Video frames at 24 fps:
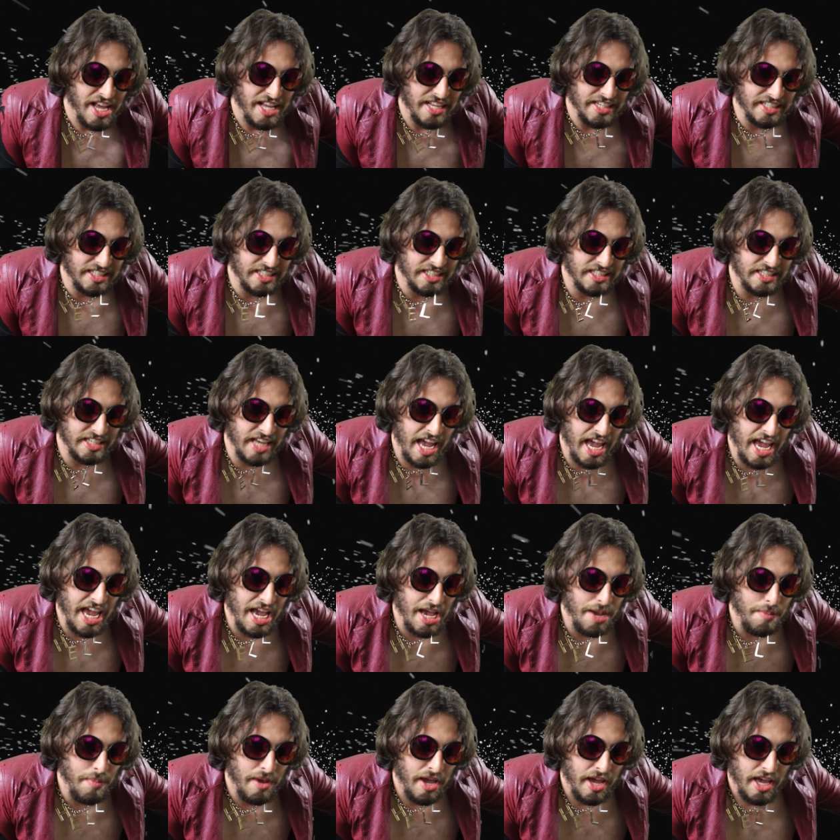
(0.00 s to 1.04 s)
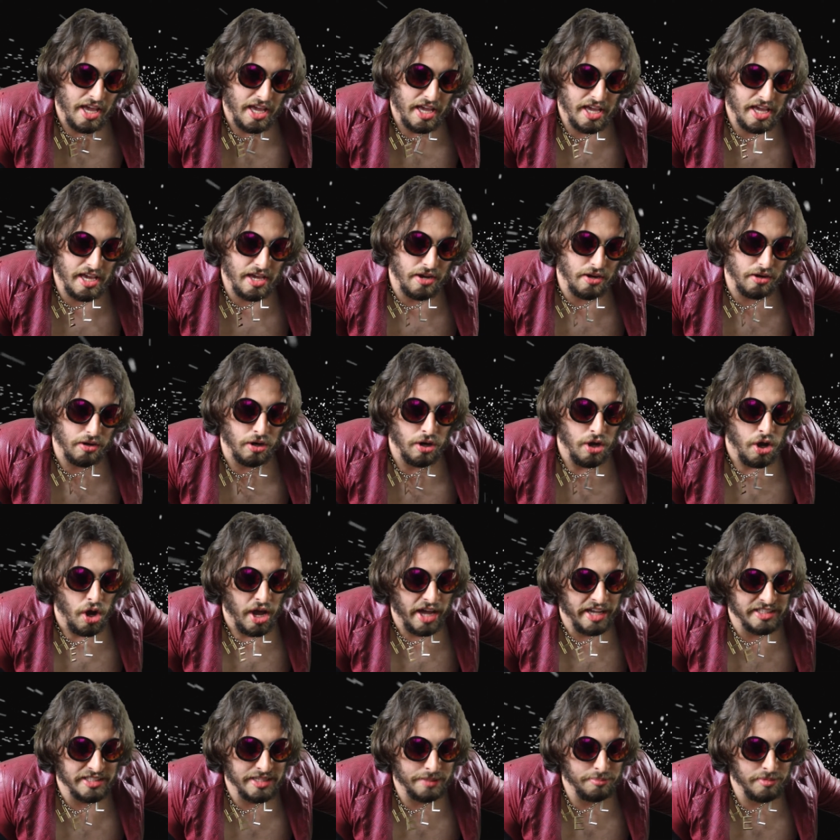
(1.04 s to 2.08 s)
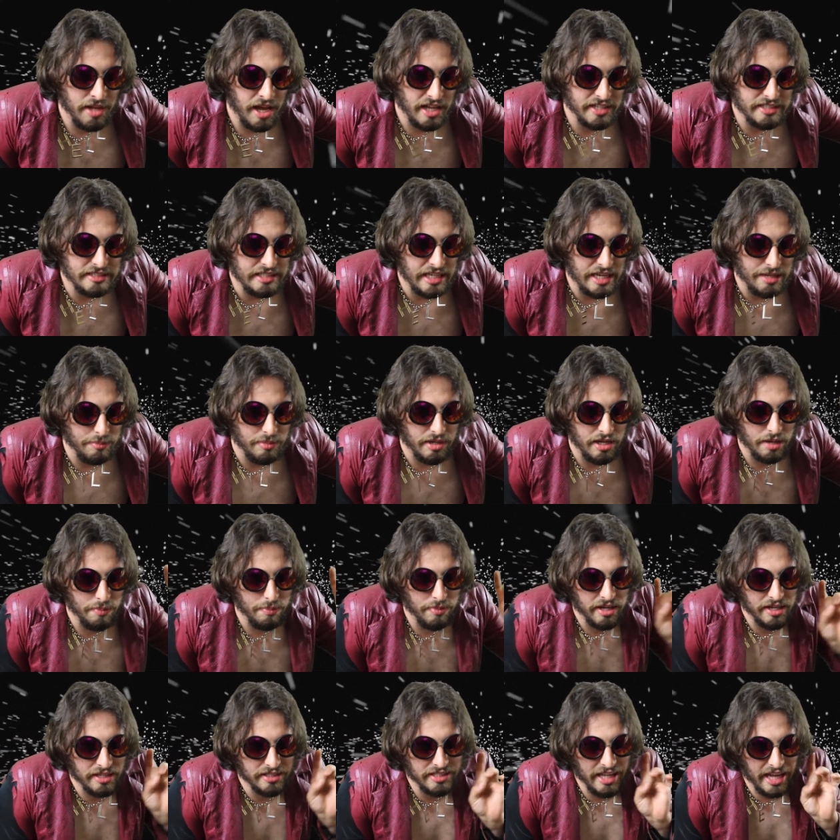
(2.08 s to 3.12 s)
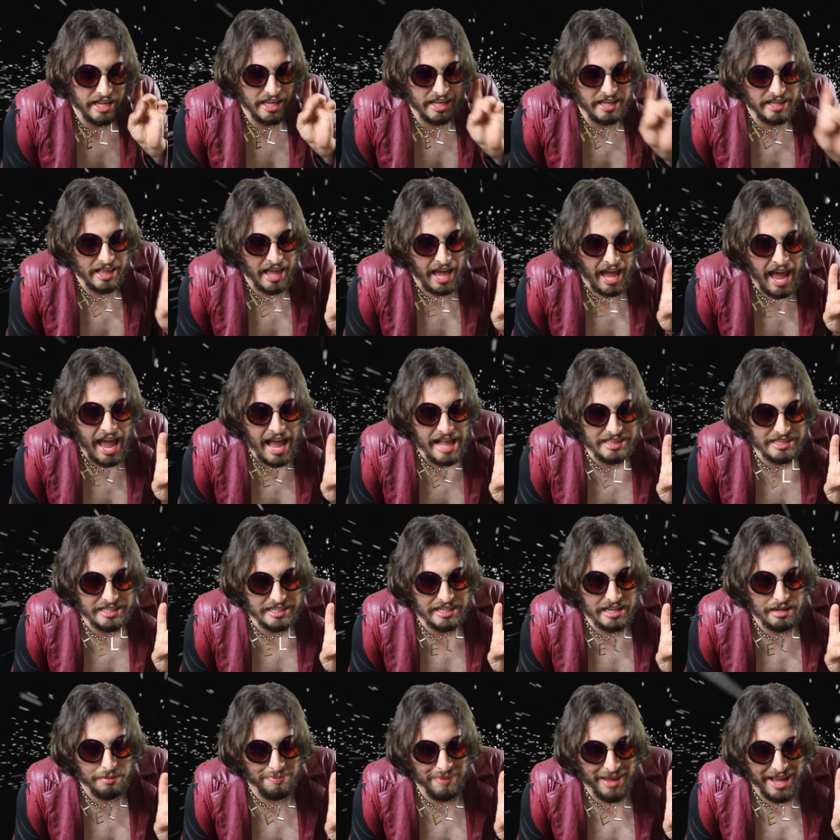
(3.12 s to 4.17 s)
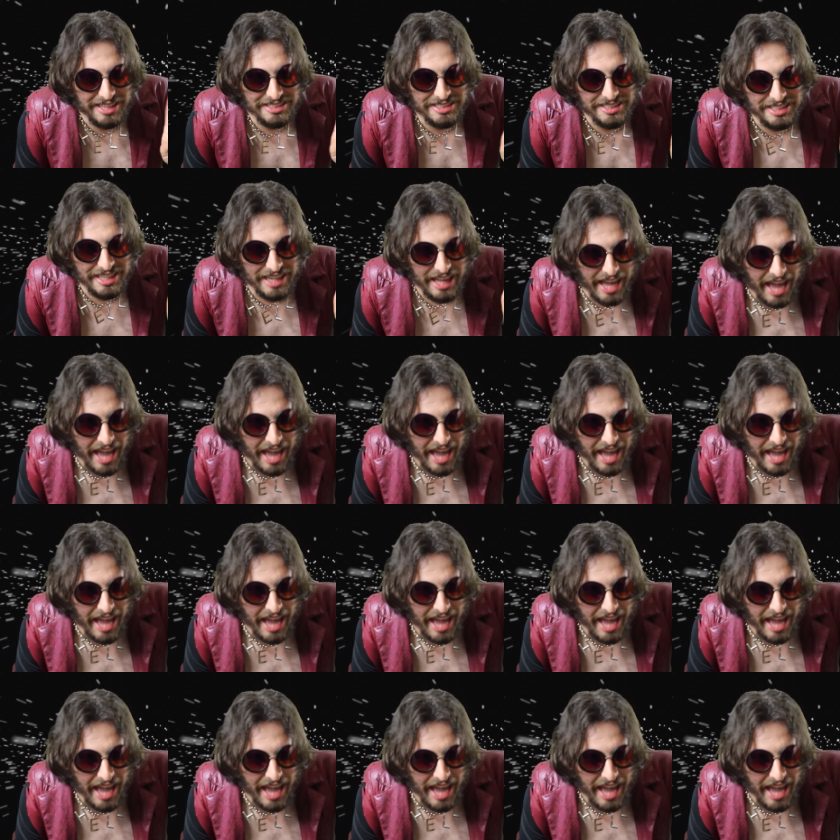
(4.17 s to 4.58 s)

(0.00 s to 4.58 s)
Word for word: Same here. Except not same here, because I had to get past it.